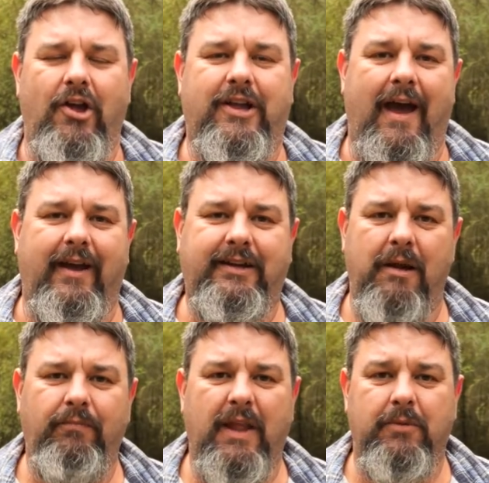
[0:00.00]
Okay,
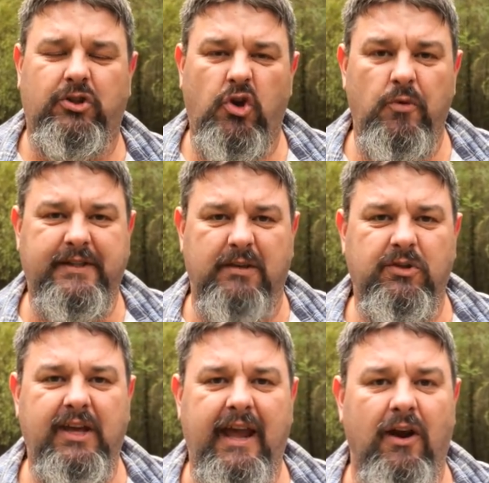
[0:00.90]
tip number 2 is
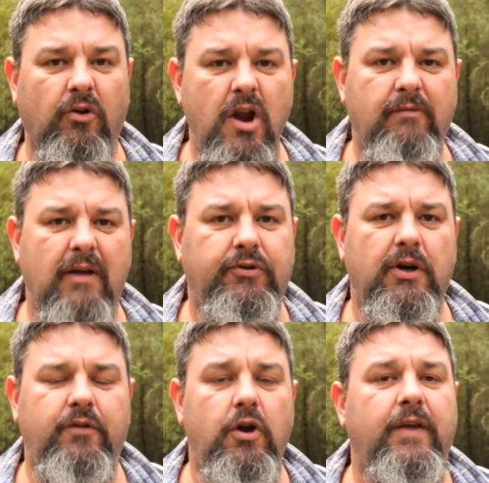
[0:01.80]
some gear. I'm going to run
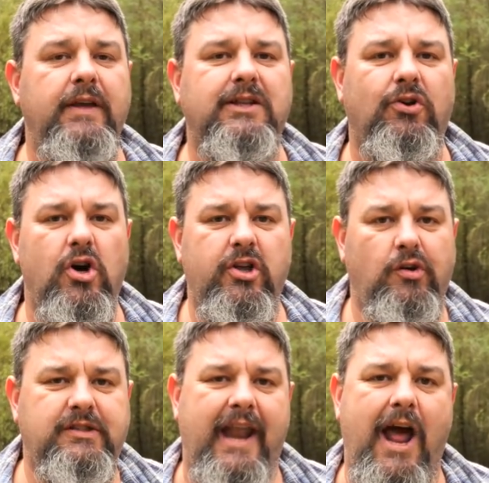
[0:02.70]
through a few things that I
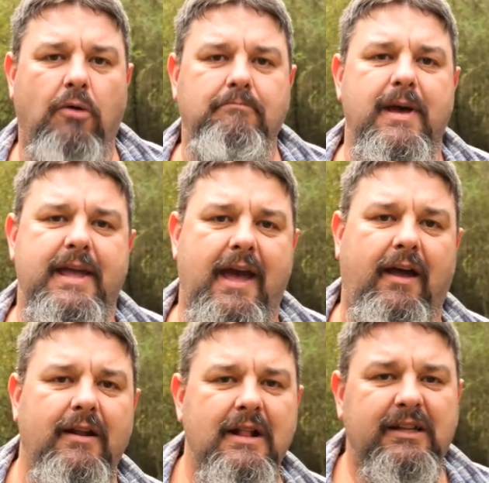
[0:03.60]
use that help me out.